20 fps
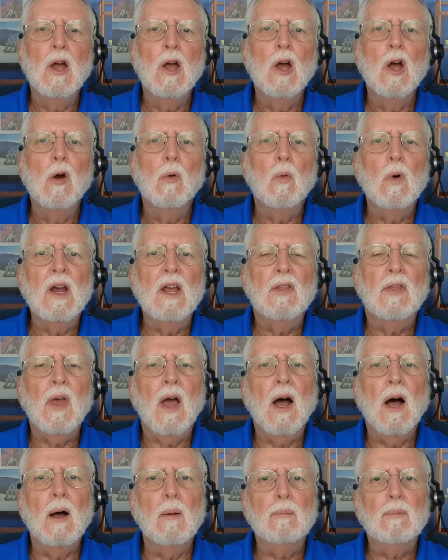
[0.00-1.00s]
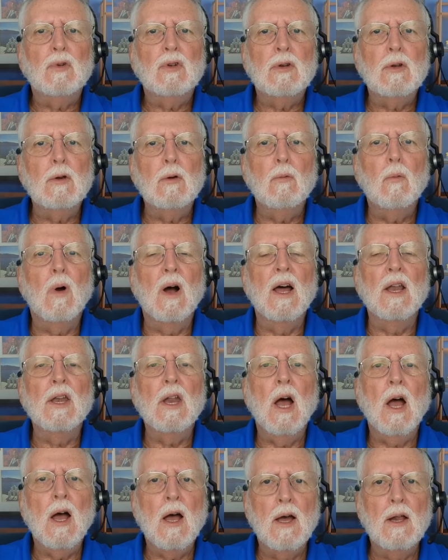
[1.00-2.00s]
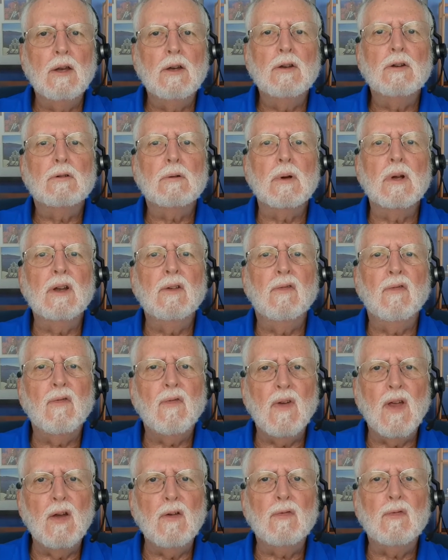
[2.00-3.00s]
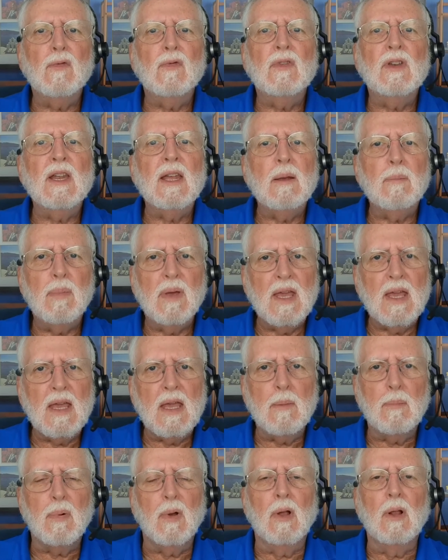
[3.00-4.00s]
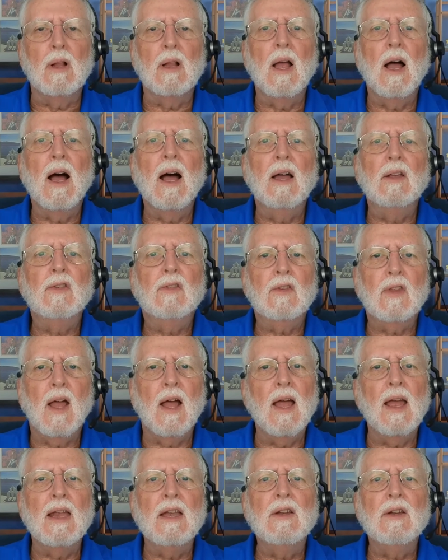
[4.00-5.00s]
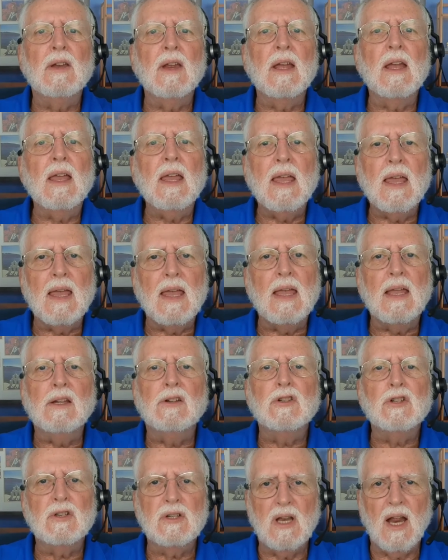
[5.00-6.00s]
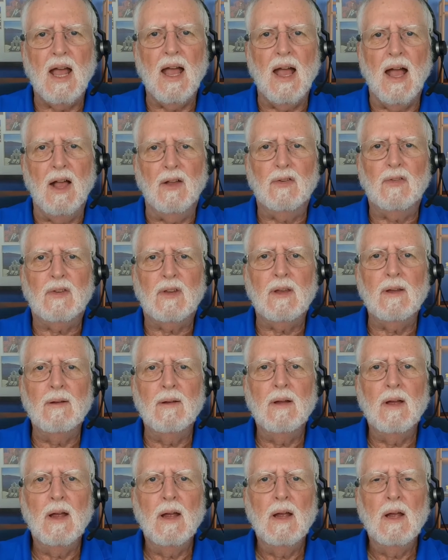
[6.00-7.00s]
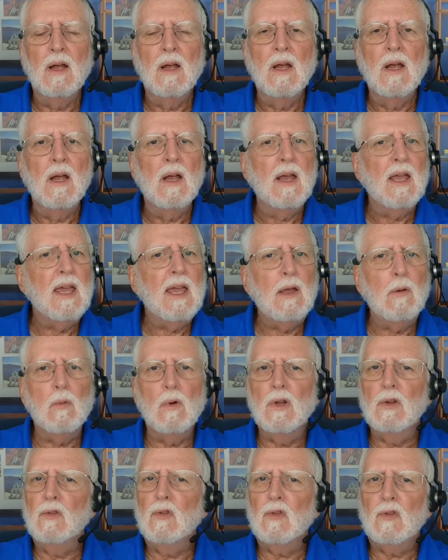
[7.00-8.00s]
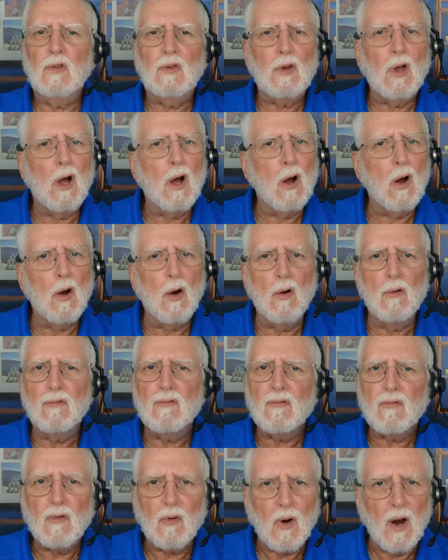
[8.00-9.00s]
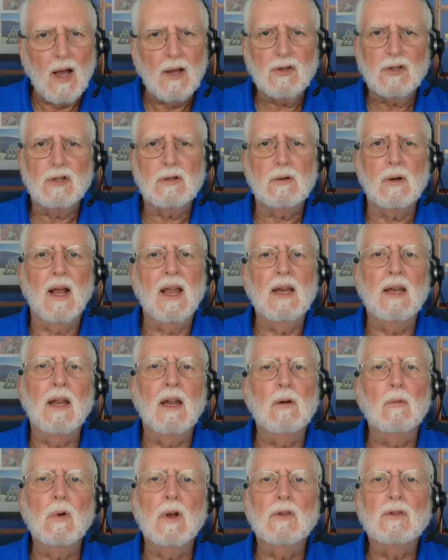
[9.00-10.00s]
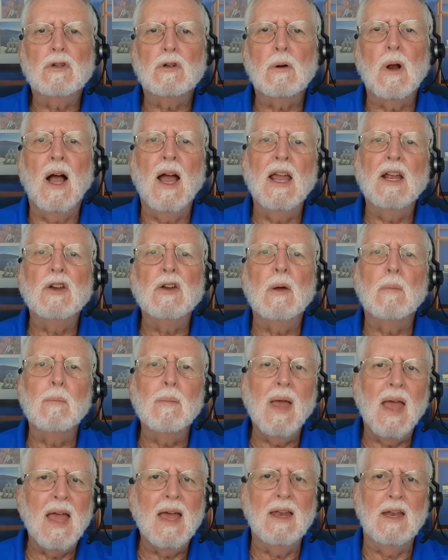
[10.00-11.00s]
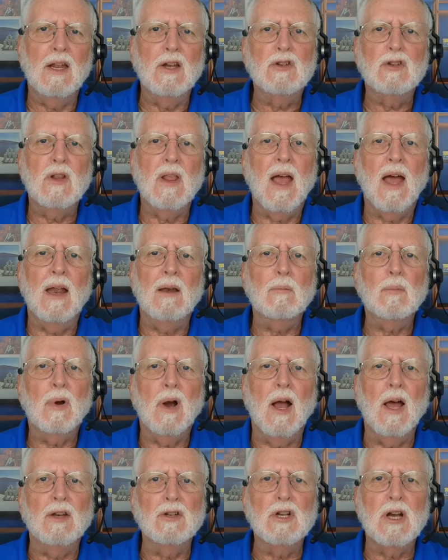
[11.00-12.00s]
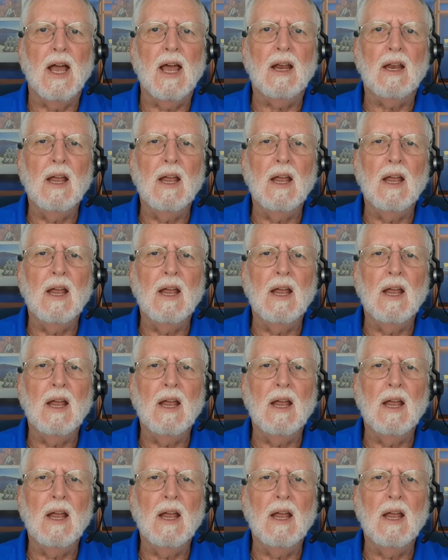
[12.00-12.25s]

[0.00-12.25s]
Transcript: with up to 150 people assigned to each task. He was so frustrated with trying to manage that project